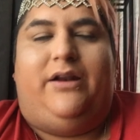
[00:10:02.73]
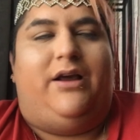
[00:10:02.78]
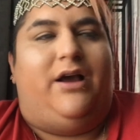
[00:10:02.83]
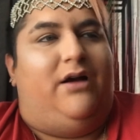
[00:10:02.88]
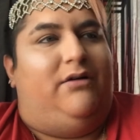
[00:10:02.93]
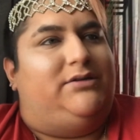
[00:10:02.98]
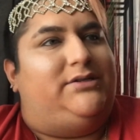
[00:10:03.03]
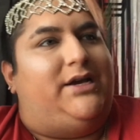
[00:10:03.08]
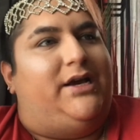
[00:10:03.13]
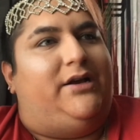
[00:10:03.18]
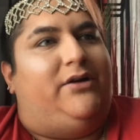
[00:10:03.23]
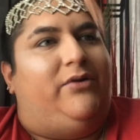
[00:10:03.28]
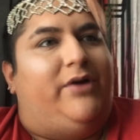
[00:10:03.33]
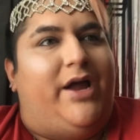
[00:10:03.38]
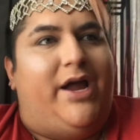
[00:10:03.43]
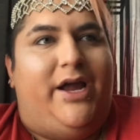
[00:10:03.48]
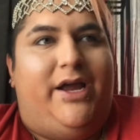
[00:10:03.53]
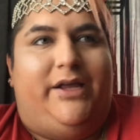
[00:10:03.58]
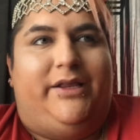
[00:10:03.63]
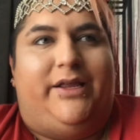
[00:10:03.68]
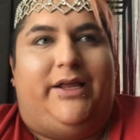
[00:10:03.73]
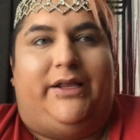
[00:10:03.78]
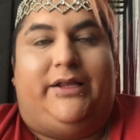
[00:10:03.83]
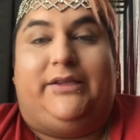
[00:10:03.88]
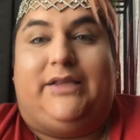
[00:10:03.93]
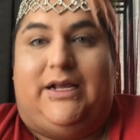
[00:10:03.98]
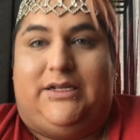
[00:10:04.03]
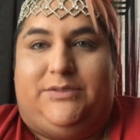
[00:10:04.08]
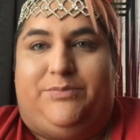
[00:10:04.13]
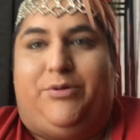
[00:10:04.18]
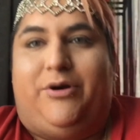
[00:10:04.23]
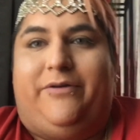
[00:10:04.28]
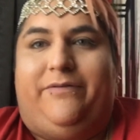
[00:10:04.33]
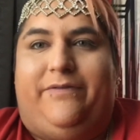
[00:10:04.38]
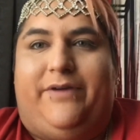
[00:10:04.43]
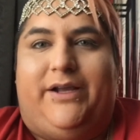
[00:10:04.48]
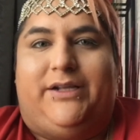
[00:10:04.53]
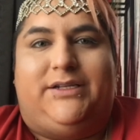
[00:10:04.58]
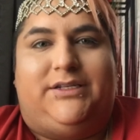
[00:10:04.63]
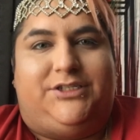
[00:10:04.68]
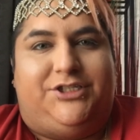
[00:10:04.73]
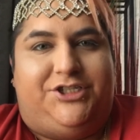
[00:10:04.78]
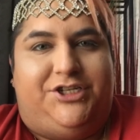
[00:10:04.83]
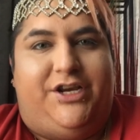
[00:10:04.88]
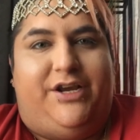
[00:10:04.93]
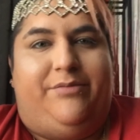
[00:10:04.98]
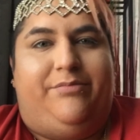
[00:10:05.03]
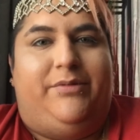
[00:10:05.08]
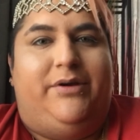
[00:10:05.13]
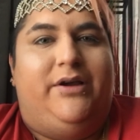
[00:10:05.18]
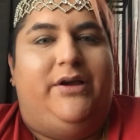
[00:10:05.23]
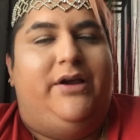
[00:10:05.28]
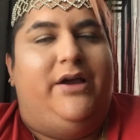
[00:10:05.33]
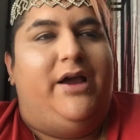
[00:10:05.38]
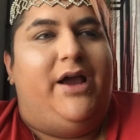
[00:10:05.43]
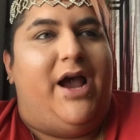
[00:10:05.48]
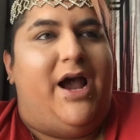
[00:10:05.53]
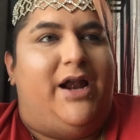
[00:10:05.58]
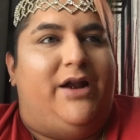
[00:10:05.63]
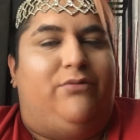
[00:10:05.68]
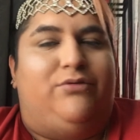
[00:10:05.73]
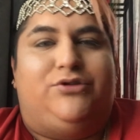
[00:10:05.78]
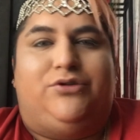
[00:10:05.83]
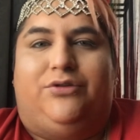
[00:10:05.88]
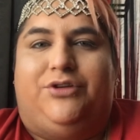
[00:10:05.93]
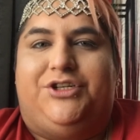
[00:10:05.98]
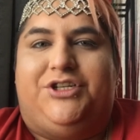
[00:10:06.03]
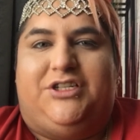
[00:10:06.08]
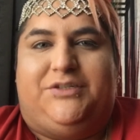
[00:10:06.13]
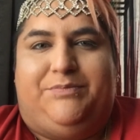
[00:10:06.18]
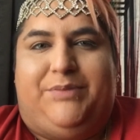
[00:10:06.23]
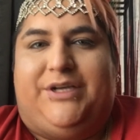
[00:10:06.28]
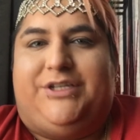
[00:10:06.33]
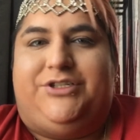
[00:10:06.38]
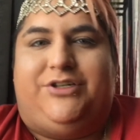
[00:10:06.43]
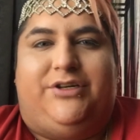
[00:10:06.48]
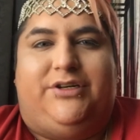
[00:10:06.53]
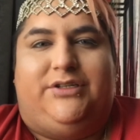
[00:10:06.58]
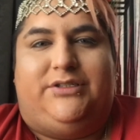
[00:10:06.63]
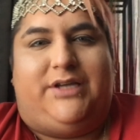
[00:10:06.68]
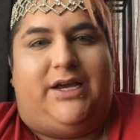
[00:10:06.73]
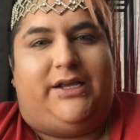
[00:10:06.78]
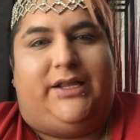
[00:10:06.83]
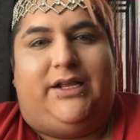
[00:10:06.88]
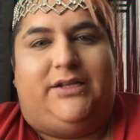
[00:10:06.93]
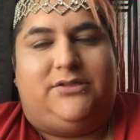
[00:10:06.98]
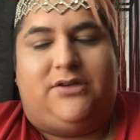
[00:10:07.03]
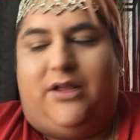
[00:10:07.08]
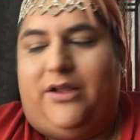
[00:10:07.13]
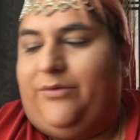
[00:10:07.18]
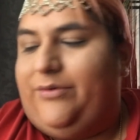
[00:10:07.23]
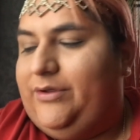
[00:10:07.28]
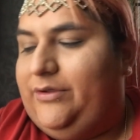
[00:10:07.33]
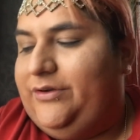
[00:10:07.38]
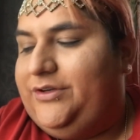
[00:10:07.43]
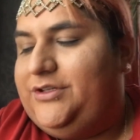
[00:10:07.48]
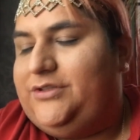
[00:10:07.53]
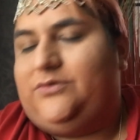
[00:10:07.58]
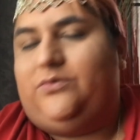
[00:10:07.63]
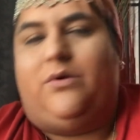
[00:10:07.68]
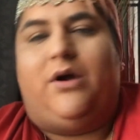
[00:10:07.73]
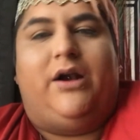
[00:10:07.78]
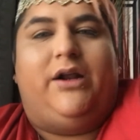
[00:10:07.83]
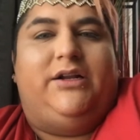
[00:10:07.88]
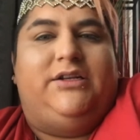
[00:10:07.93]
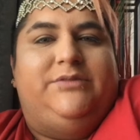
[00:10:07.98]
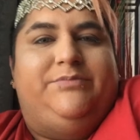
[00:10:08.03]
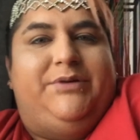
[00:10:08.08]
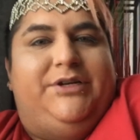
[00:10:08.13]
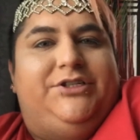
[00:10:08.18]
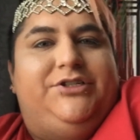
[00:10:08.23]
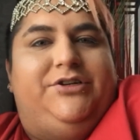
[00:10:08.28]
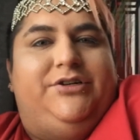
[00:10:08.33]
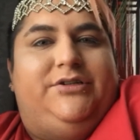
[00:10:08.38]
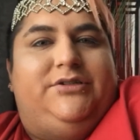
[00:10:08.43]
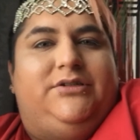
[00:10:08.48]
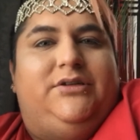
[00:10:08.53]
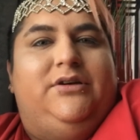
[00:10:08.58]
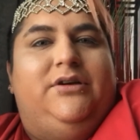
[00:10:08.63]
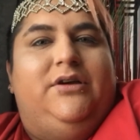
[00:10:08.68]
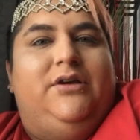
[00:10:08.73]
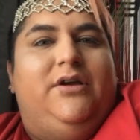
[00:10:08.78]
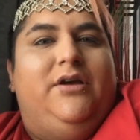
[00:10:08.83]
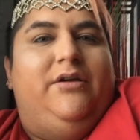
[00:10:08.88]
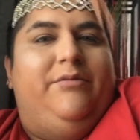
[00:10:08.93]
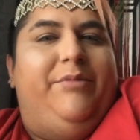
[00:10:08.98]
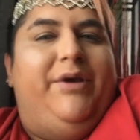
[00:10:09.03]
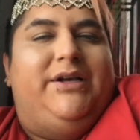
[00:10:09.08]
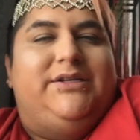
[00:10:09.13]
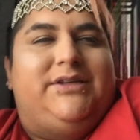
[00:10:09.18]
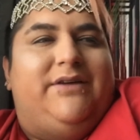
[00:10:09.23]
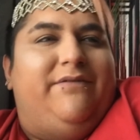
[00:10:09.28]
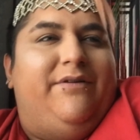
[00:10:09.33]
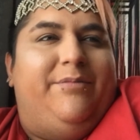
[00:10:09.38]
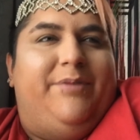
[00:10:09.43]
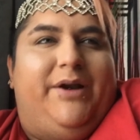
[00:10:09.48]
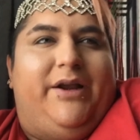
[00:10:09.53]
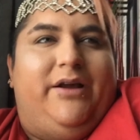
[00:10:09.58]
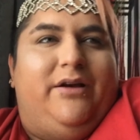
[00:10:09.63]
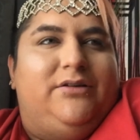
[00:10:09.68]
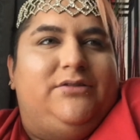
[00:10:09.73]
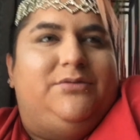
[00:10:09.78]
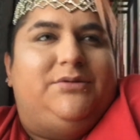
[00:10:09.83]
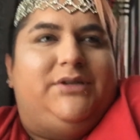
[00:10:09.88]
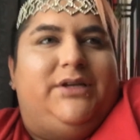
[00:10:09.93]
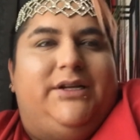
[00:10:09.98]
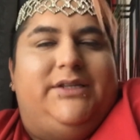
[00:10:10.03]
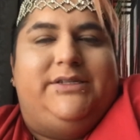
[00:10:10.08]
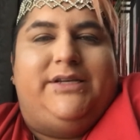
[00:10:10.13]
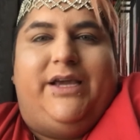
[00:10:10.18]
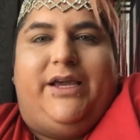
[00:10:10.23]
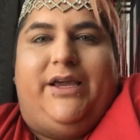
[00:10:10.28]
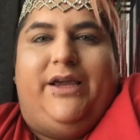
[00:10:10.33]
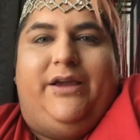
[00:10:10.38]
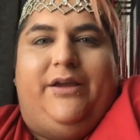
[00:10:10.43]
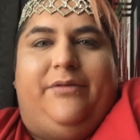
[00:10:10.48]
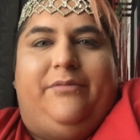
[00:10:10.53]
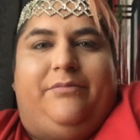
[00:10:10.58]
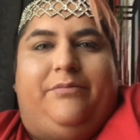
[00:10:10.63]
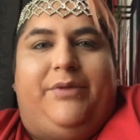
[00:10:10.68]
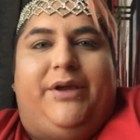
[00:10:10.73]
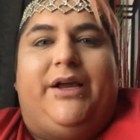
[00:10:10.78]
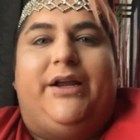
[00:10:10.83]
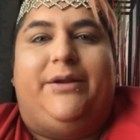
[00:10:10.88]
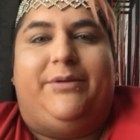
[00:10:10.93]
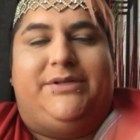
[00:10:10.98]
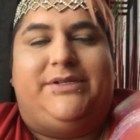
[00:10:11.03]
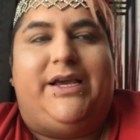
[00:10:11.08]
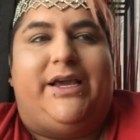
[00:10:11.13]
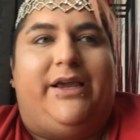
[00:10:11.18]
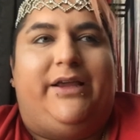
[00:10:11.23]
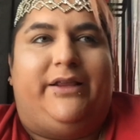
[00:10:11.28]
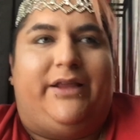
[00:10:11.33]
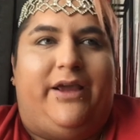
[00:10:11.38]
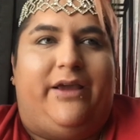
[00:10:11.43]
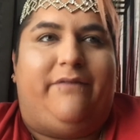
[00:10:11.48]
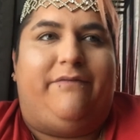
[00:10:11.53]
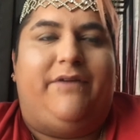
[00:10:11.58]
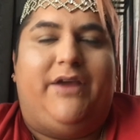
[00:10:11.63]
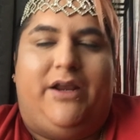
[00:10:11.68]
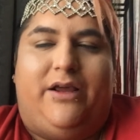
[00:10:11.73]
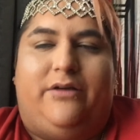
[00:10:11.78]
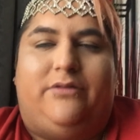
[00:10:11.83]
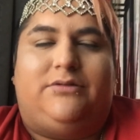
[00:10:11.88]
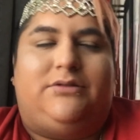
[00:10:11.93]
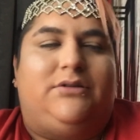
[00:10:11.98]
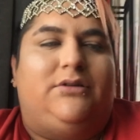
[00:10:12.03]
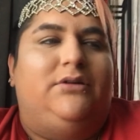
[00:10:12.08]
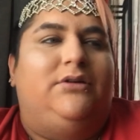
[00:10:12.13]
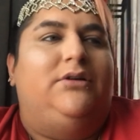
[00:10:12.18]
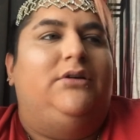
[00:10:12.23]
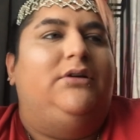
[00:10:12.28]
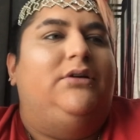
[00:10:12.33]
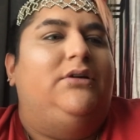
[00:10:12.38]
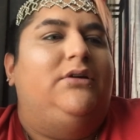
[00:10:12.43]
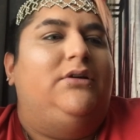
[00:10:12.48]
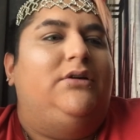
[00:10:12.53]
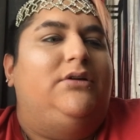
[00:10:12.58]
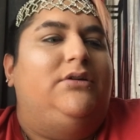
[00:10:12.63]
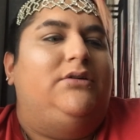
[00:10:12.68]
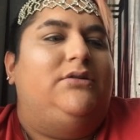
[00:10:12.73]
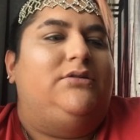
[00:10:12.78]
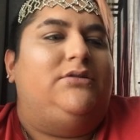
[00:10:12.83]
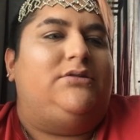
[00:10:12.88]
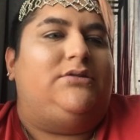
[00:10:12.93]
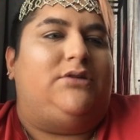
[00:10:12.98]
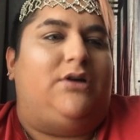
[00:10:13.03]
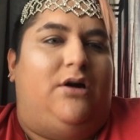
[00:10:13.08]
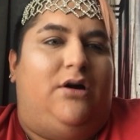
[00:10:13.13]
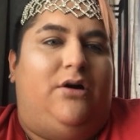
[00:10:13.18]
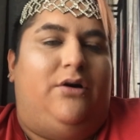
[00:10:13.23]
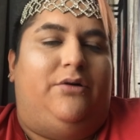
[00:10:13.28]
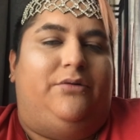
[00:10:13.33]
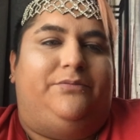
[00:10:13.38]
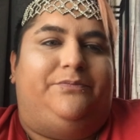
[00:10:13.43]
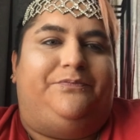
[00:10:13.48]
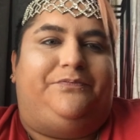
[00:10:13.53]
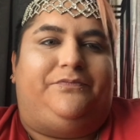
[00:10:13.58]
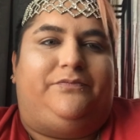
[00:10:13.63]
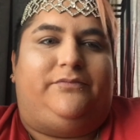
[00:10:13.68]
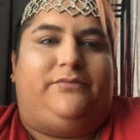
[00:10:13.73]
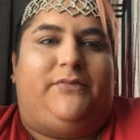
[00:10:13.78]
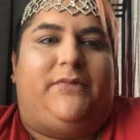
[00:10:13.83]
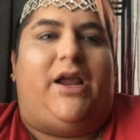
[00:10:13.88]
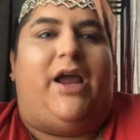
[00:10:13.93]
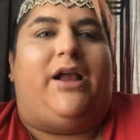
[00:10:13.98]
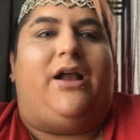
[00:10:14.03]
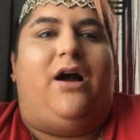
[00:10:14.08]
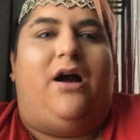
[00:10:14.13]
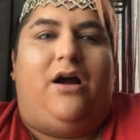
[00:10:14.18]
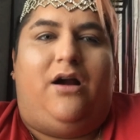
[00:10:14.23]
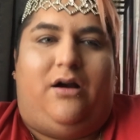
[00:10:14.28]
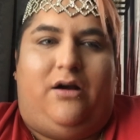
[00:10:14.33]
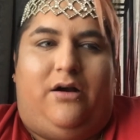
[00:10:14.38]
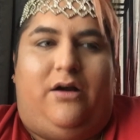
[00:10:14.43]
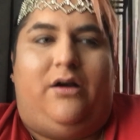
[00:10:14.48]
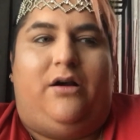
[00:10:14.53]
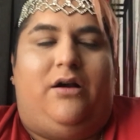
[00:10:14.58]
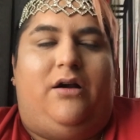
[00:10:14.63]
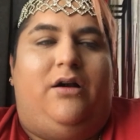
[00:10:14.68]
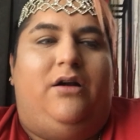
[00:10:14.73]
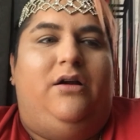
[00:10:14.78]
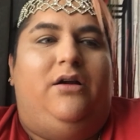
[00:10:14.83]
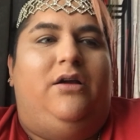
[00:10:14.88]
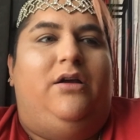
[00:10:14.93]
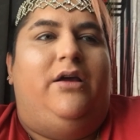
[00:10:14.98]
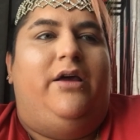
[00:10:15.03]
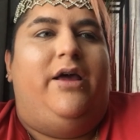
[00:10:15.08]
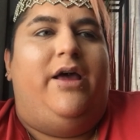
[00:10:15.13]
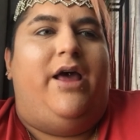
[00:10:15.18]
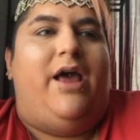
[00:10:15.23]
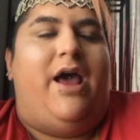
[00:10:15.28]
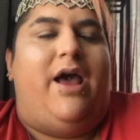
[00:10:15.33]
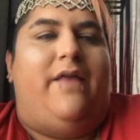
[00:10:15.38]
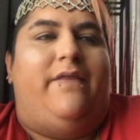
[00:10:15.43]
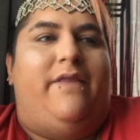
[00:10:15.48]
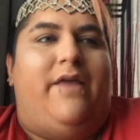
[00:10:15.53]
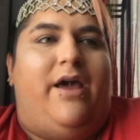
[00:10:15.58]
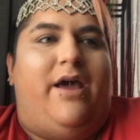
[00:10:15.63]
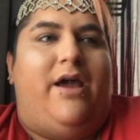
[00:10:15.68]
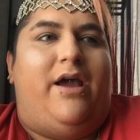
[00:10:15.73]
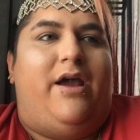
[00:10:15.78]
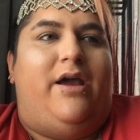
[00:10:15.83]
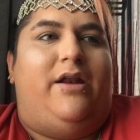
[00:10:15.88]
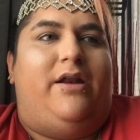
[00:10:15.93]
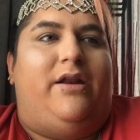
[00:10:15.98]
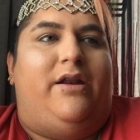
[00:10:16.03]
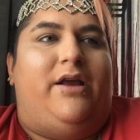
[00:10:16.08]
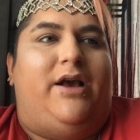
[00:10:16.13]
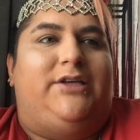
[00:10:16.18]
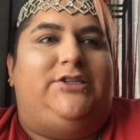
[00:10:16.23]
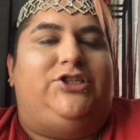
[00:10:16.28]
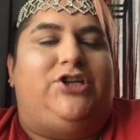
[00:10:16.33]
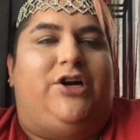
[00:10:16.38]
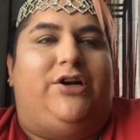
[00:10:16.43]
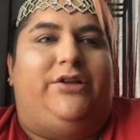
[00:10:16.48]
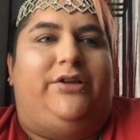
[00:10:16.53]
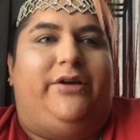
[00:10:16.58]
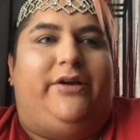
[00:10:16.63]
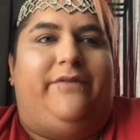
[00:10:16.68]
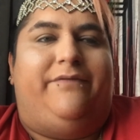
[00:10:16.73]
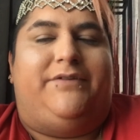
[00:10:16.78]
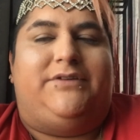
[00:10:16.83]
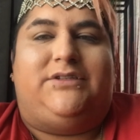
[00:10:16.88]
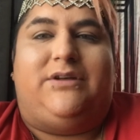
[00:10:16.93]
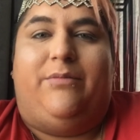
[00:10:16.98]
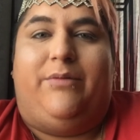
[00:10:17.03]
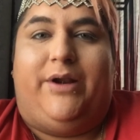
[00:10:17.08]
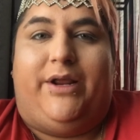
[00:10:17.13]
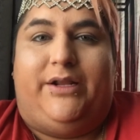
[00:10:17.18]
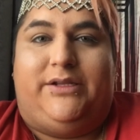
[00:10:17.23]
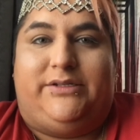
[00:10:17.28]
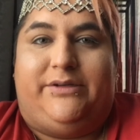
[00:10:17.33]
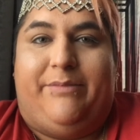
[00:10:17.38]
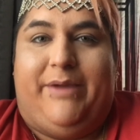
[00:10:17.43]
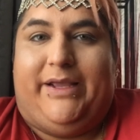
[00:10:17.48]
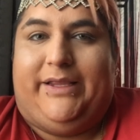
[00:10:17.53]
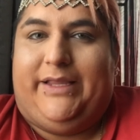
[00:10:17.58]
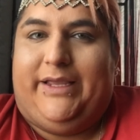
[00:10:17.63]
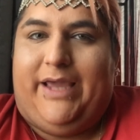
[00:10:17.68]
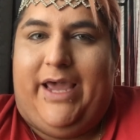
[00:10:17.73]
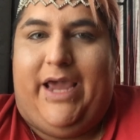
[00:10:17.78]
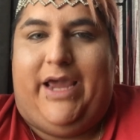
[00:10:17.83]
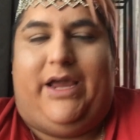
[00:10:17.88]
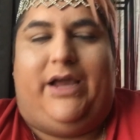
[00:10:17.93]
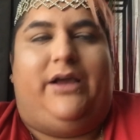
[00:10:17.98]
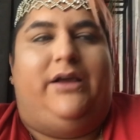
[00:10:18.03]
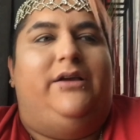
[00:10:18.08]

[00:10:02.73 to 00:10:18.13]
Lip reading: I was like, okay, that's perfect. It's cheap, and it was only just pictures. Like that's all I really just wanted is pictures, because everybody else was gonna be taking like videos. So I got her, and then I started looking for somebody to make the cake.